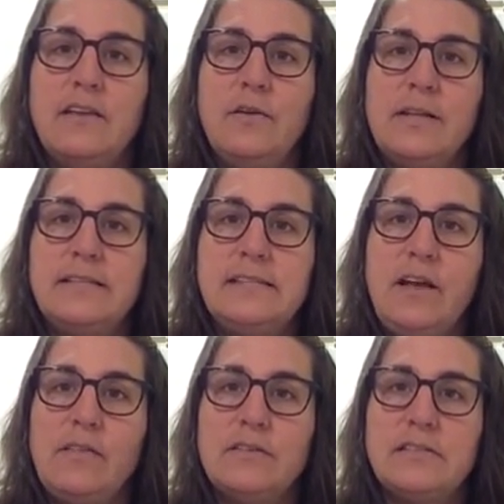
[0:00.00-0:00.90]
You can
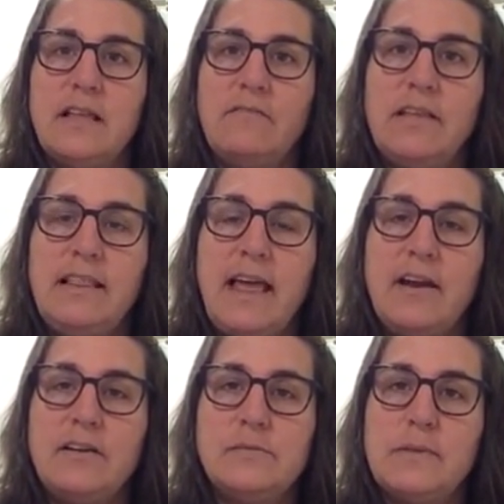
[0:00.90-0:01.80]
see all those lovely
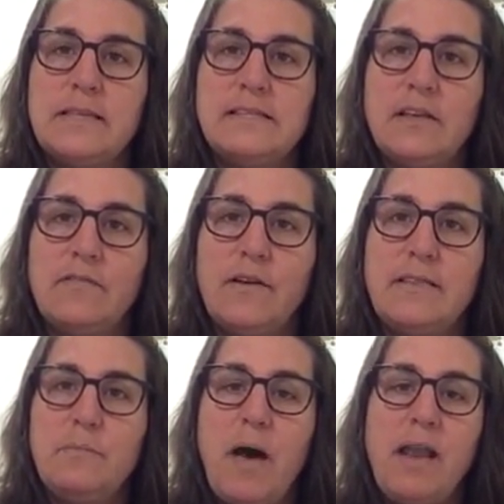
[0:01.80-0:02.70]
layers with the silver
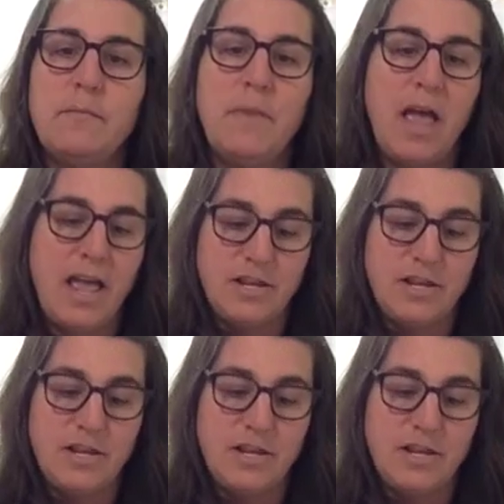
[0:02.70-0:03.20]
at the bottom.